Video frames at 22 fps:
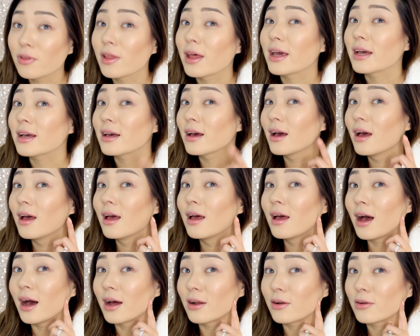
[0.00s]
Like,
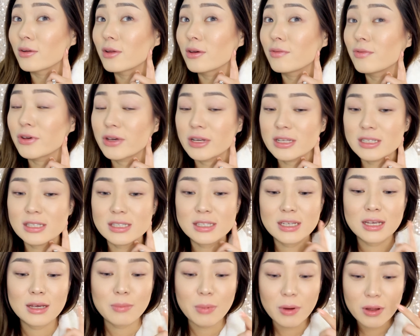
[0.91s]
I don't know if you can
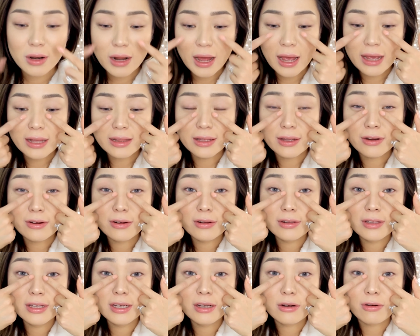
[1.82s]
see, but I
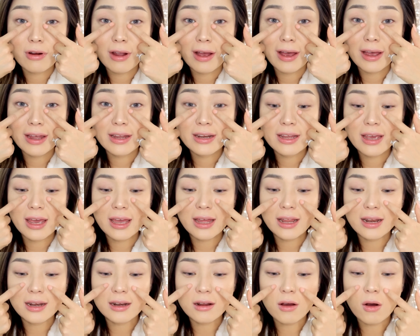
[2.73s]
literally cried
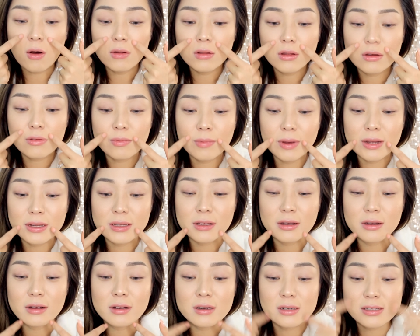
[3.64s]
and all of my
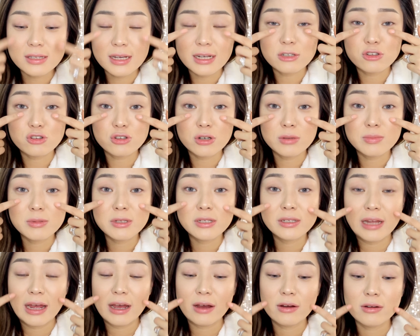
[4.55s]
tears like
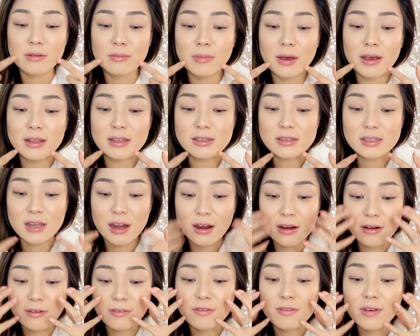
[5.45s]
dripped down my
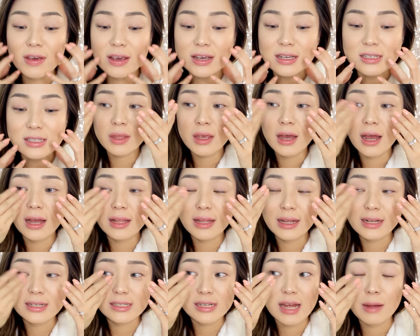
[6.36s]
entire face. I
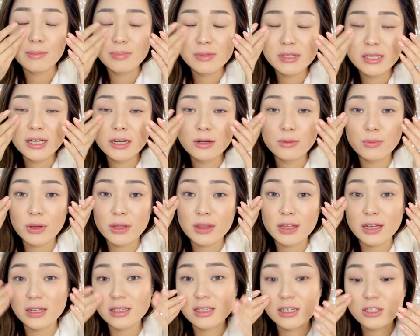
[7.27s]
like dapped it
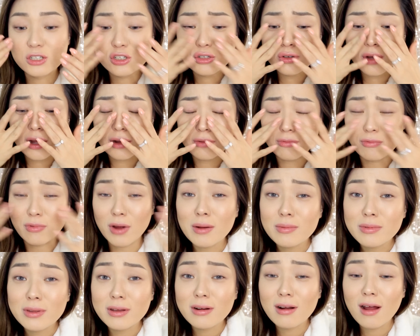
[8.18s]
with a tissue, I
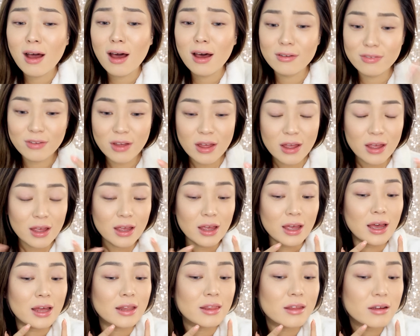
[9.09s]
rubbed it off,
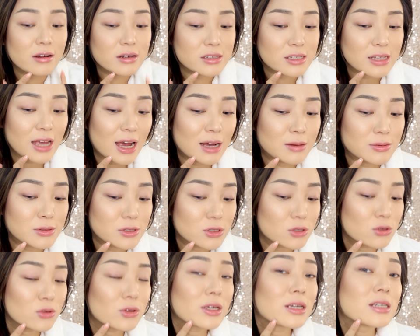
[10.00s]
and there's
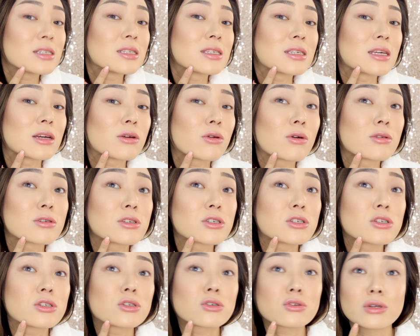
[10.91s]
absolutely zero
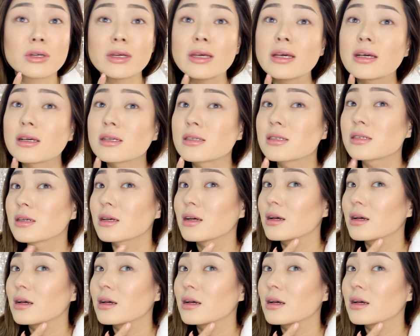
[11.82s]
streaks.